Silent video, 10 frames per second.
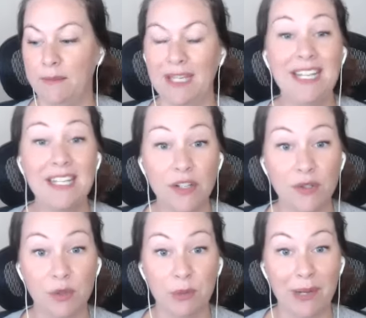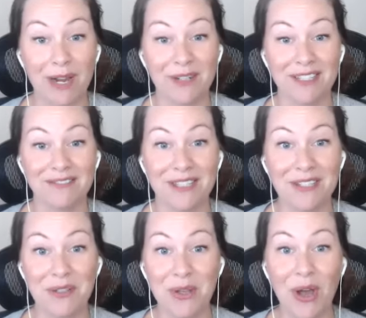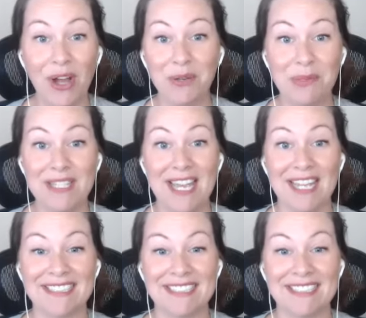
it is our superpower. It's 100%.